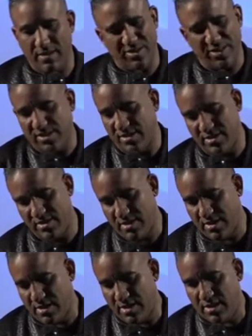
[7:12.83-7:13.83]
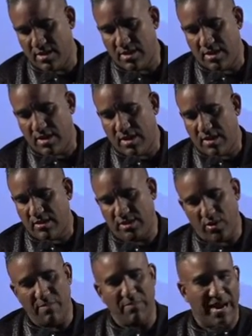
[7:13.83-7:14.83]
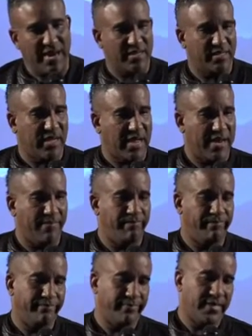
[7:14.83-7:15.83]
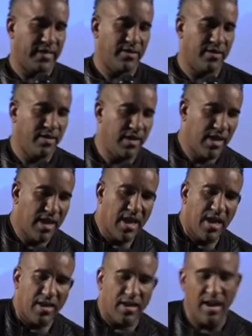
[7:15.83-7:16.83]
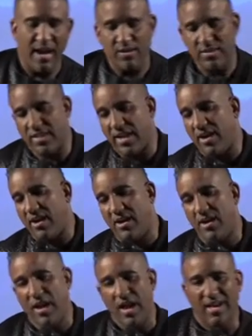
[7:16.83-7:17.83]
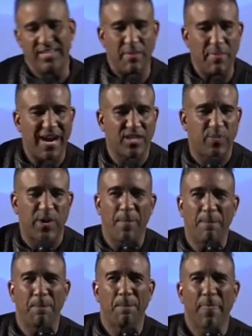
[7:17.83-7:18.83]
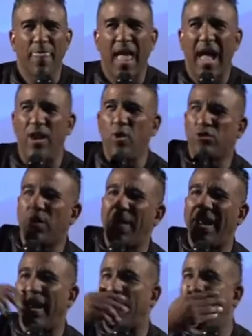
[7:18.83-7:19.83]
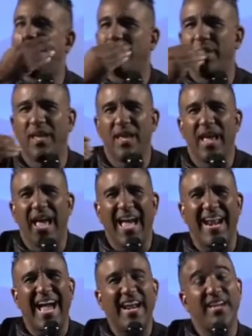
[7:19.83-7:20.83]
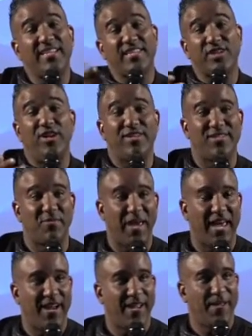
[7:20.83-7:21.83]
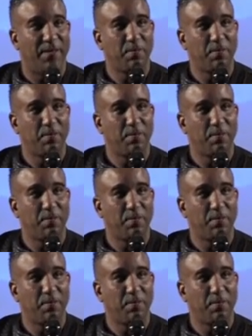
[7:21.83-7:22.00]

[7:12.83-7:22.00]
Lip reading: It was so embarrassing. And, I was there. I was embarrassed, but I looked up at them, and I had a decision to make.